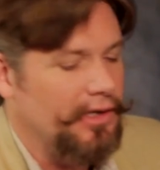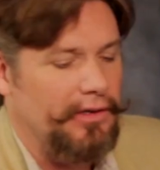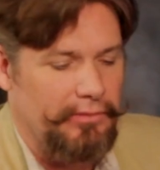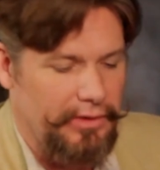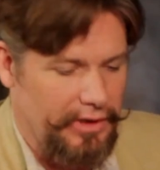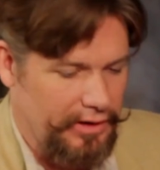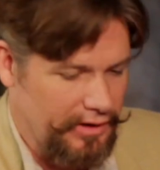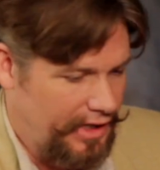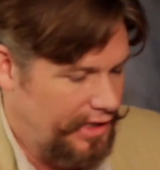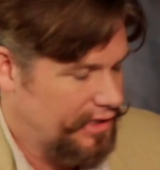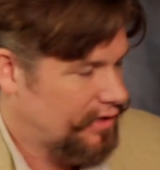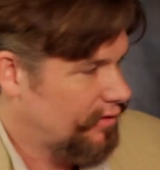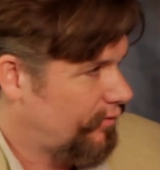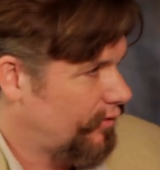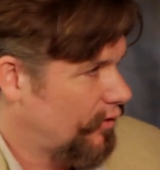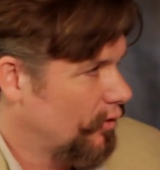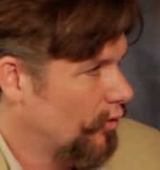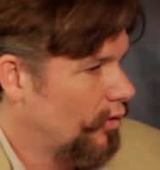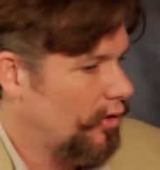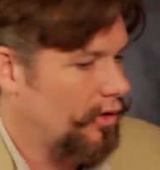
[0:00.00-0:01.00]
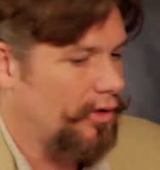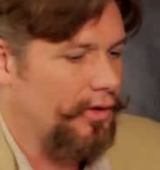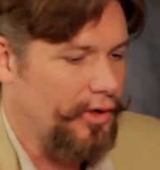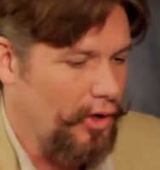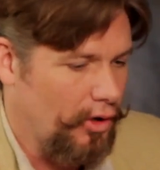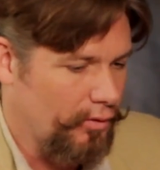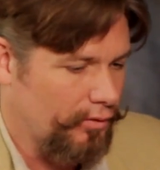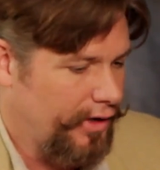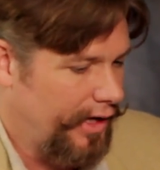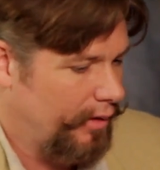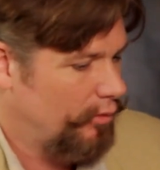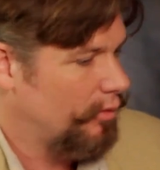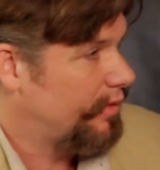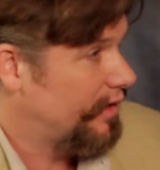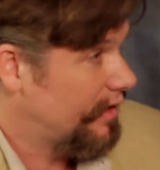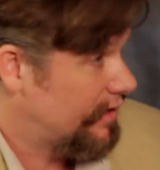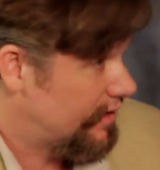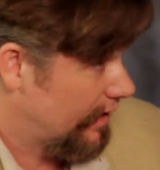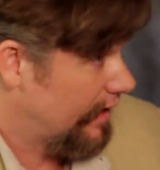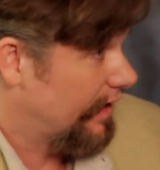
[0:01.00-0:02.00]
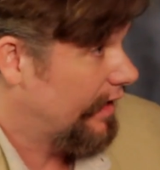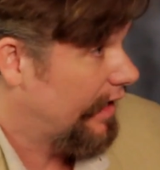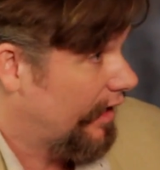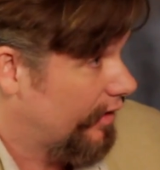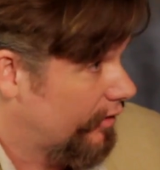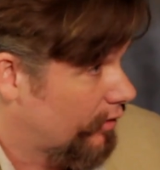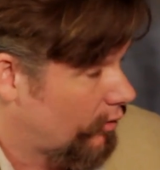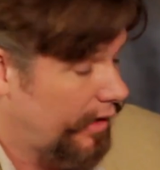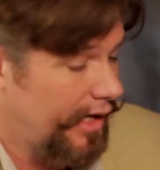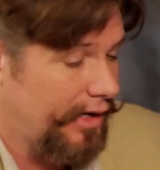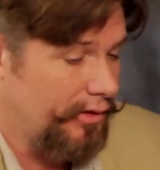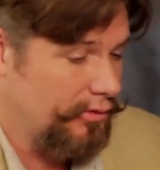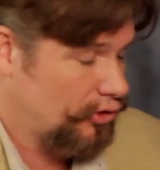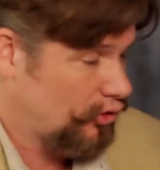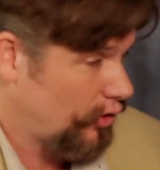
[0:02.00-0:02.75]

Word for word: In the case of fuel, the overhead would be digging it out of the ground,